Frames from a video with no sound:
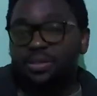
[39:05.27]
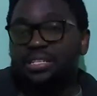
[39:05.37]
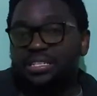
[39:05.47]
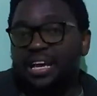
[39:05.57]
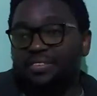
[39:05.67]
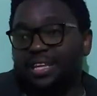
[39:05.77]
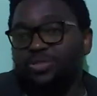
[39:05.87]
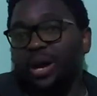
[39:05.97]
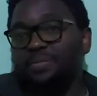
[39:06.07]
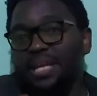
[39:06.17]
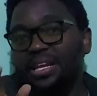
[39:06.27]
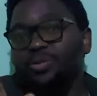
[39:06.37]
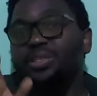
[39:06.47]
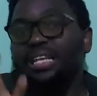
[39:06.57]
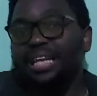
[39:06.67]
we'll decipher. That's why I'm
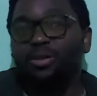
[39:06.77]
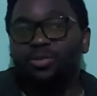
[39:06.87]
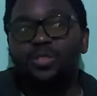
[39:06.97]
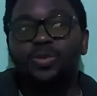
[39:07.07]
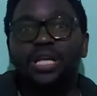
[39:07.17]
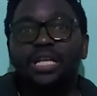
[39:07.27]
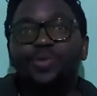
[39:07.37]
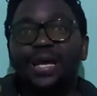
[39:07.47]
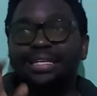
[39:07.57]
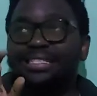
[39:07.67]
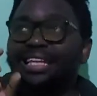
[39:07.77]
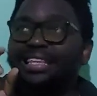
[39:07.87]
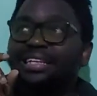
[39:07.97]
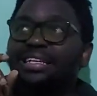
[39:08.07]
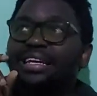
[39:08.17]
starting with the language, so that we
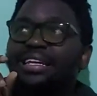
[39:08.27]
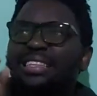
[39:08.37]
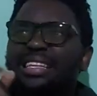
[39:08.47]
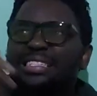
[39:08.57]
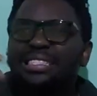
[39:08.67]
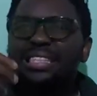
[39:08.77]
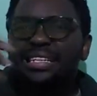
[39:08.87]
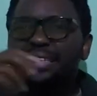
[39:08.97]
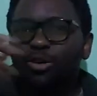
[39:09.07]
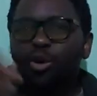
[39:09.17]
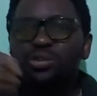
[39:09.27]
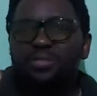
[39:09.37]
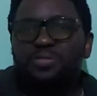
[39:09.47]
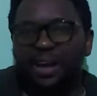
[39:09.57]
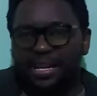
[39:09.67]
understand that these things are
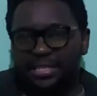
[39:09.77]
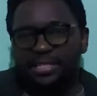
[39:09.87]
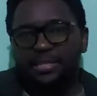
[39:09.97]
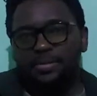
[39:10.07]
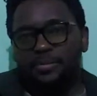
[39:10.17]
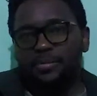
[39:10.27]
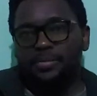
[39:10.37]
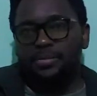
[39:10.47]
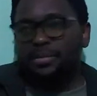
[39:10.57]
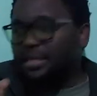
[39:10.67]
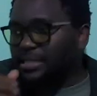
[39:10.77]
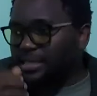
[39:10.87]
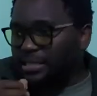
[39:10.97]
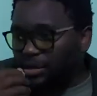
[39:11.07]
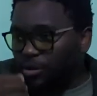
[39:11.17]
codified. These
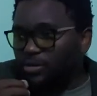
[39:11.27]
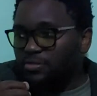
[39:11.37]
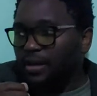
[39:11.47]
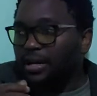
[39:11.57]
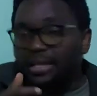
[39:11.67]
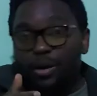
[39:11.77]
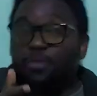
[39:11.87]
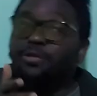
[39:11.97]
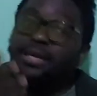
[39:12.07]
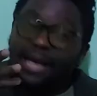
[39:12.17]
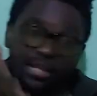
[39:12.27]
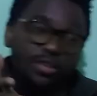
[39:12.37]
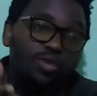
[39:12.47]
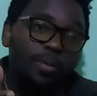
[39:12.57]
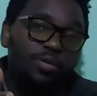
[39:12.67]
things are codified. Now, when we get
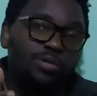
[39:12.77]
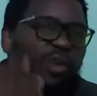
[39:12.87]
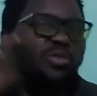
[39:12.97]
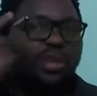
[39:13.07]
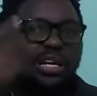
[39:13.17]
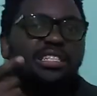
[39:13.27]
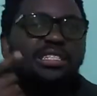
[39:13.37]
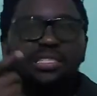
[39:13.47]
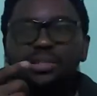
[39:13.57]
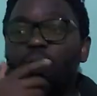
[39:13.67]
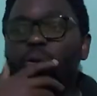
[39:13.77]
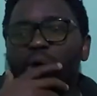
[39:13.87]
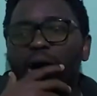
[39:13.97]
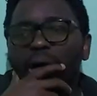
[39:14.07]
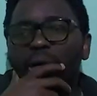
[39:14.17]
into Abelu, now you'll actually see, oh
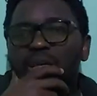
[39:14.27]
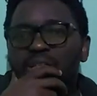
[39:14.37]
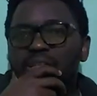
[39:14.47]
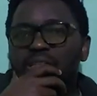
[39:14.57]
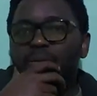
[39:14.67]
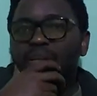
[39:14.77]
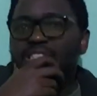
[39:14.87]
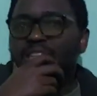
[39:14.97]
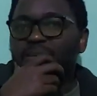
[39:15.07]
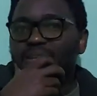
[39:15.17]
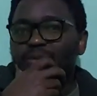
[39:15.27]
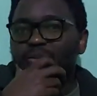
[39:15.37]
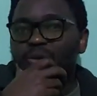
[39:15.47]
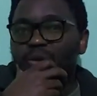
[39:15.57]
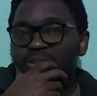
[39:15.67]
wow, actually it's much deeper than
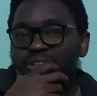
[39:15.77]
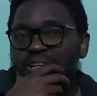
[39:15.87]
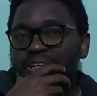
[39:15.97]
we thought.